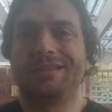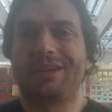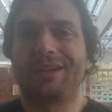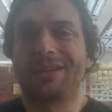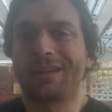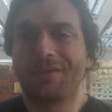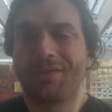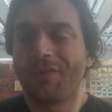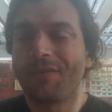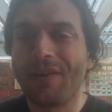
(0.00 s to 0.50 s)

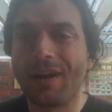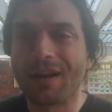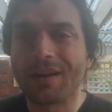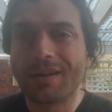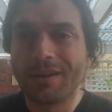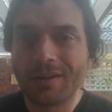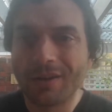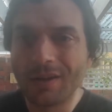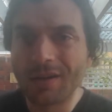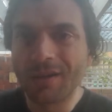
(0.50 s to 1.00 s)
give a fuck.
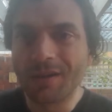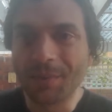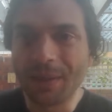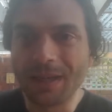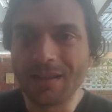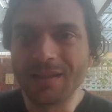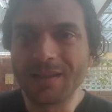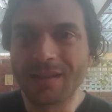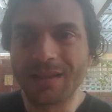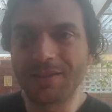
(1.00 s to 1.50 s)
You know what I
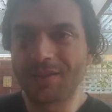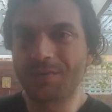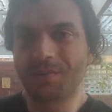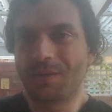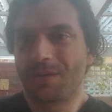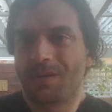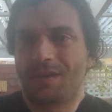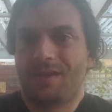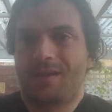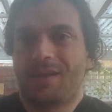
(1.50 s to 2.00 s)
mean? They just
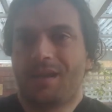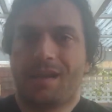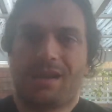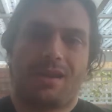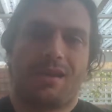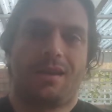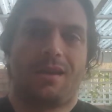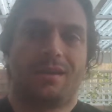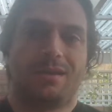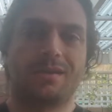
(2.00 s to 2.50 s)
want
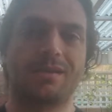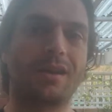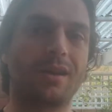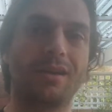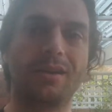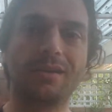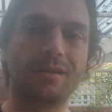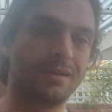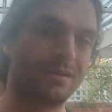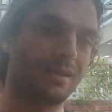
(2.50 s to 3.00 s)
to just
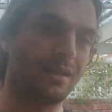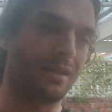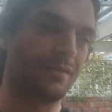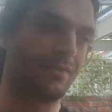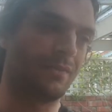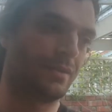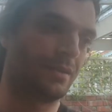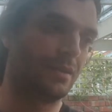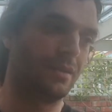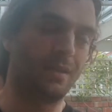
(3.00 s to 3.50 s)
go and
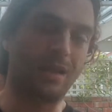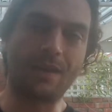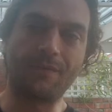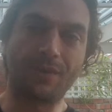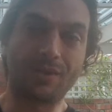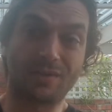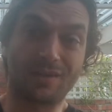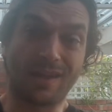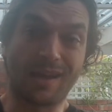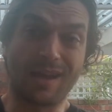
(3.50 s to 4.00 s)
have a
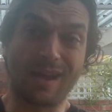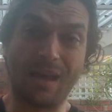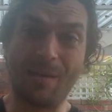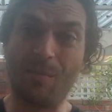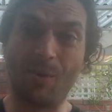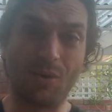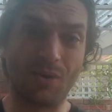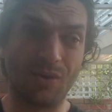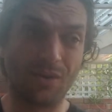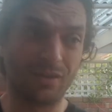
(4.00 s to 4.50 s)
good time,
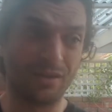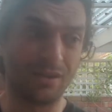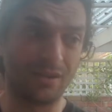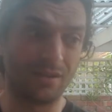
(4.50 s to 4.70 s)
or